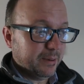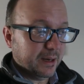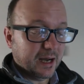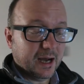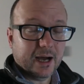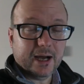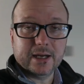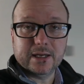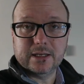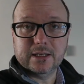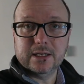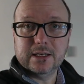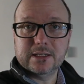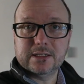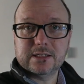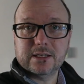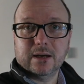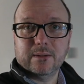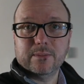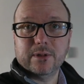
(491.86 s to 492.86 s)
But hey,
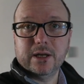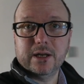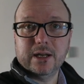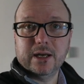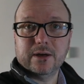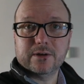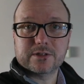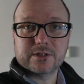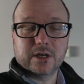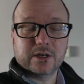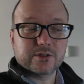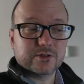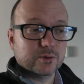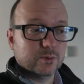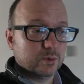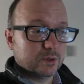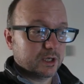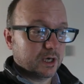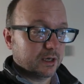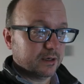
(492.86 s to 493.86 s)
it's up there now, so it's
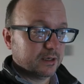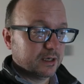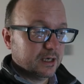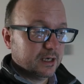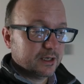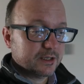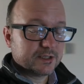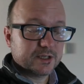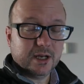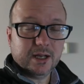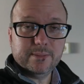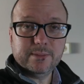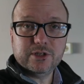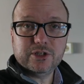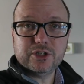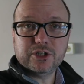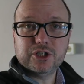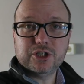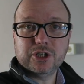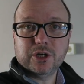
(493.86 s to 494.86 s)
all done. So let
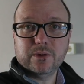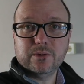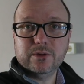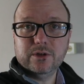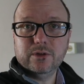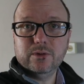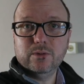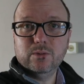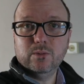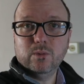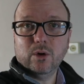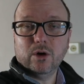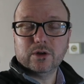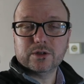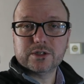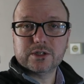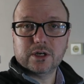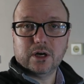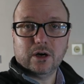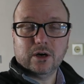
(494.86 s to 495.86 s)
me just show you
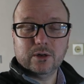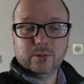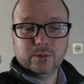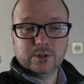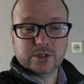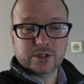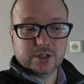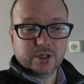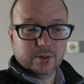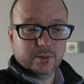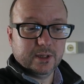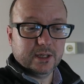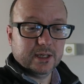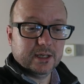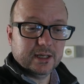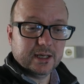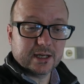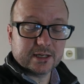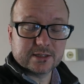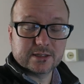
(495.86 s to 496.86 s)
what I was
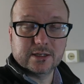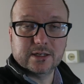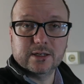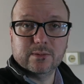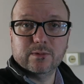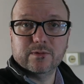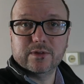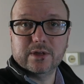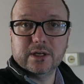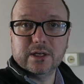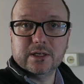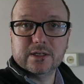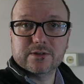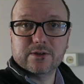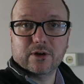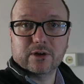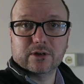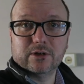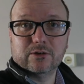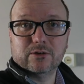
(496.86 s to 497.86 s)
doing yesterday with the
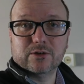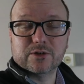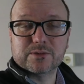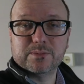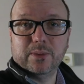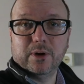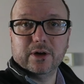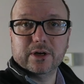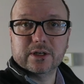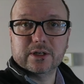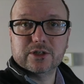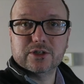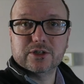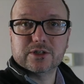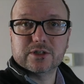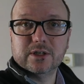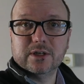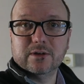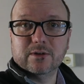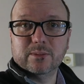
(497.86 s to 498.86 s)
cyclocross bike,
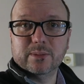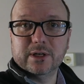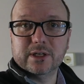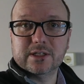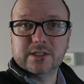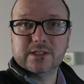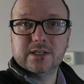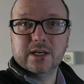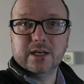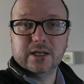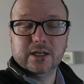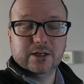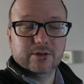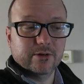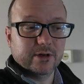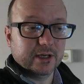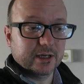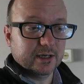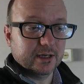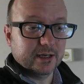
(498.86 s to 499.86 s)
just a little bit of
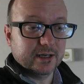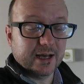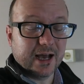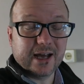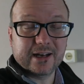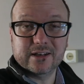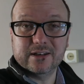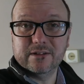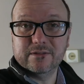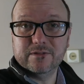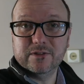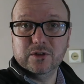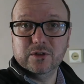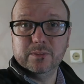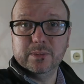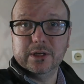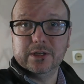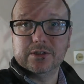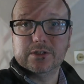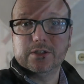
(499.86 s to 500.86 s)
tinkering and adding a
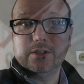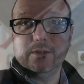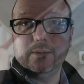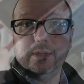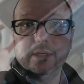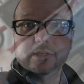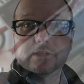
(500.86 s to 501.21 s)
few bits to